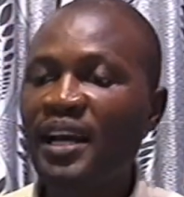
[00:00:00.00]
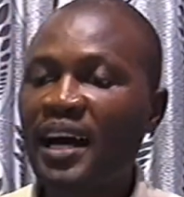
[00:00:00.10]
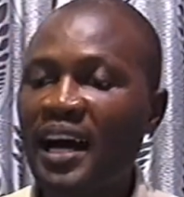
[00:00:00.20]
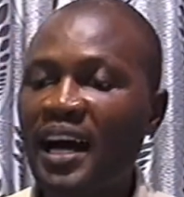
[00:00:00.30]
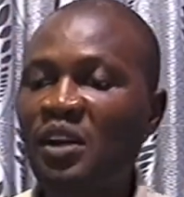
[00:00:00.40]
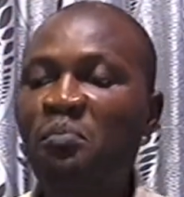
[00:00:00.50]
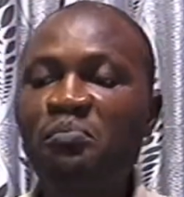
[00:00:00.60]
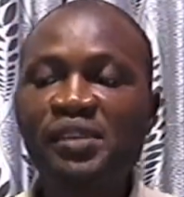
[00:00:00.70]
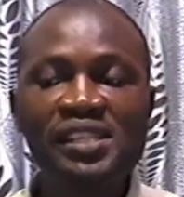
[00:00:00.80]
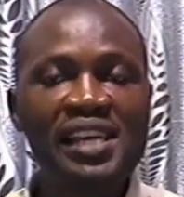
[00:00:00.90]
an
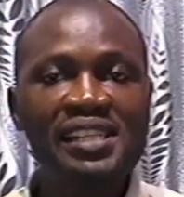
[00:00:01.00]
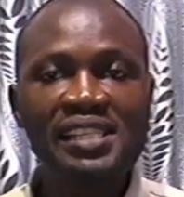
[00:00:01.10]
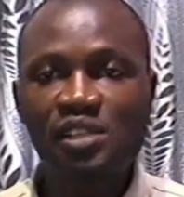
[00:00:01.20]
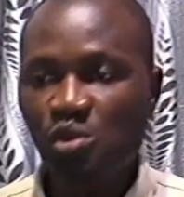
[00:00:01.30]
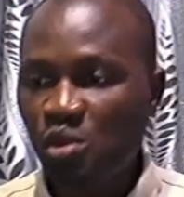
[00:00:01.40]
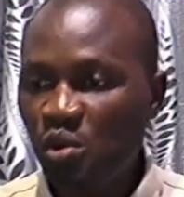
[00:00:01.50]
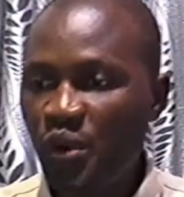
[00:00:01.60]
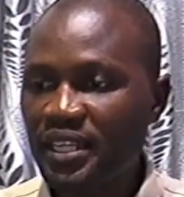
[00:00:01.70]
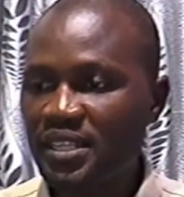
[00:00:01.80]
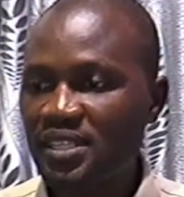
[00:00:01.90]
unprecedented 2
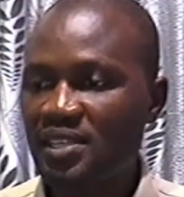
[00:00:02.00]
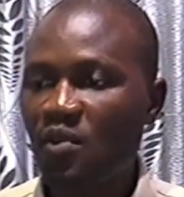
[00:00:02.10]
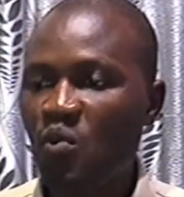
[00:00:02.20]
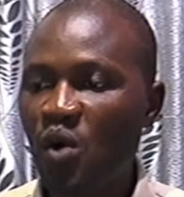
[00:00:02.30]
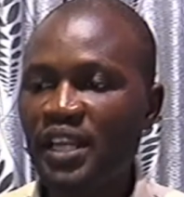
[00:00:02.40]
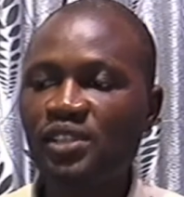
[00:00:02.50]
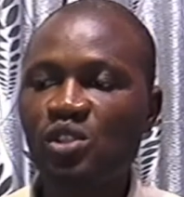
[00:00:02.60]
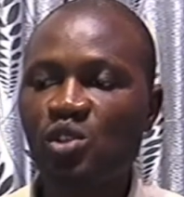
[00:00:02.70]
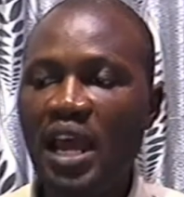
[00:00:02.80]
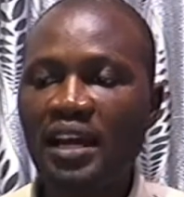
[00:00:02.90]
weeks warning
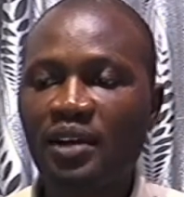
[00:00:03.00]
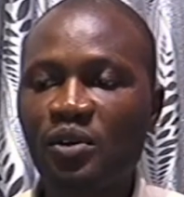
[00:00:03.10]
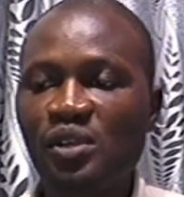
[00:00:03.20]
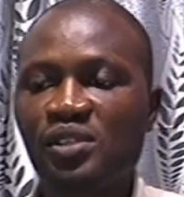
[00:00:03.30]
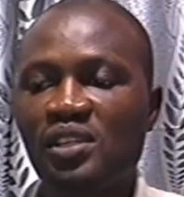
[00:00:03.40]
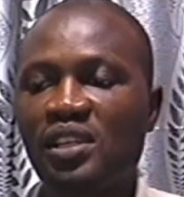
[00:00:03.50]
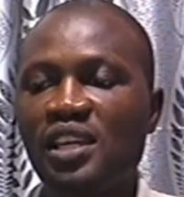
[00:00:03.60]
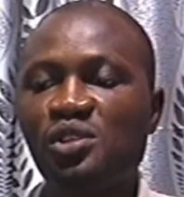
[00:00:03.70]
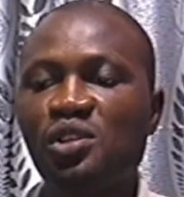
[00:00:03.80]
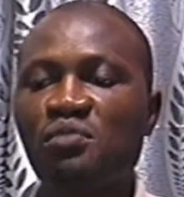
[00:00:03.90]
strike across the
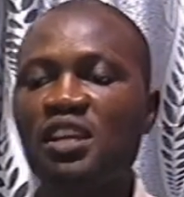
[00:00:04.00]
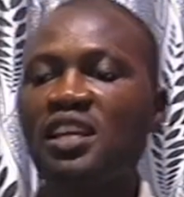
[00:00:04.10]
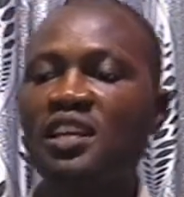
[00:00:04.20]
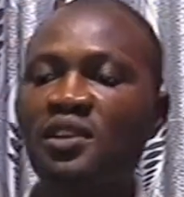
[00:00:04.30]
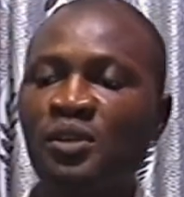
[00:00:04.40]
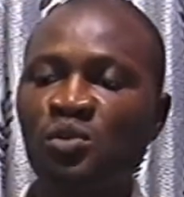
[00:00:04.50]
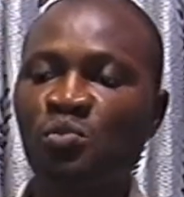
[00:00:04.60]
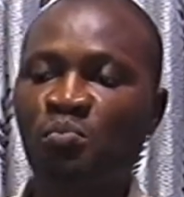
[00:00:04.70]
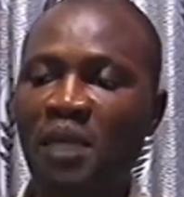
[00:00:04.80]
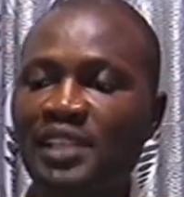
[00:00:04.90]
nation beginning on
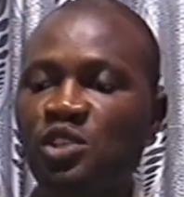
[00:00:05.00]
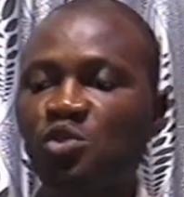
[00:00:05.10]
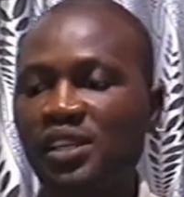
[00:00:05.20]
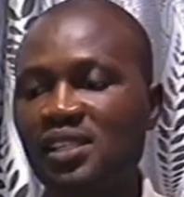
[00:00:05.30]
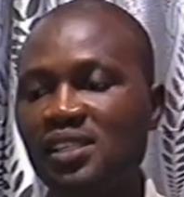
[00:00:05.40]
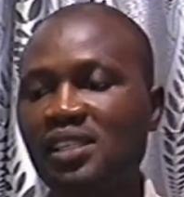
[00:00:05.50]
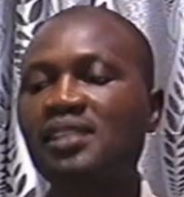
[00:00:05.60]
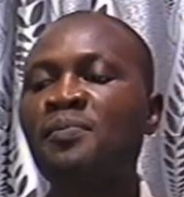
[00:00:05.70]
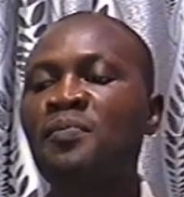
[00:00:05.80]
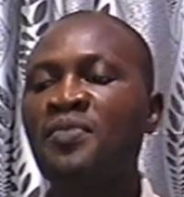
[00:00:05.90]
March
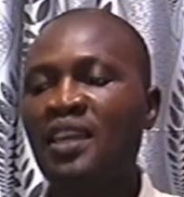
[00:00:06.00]
26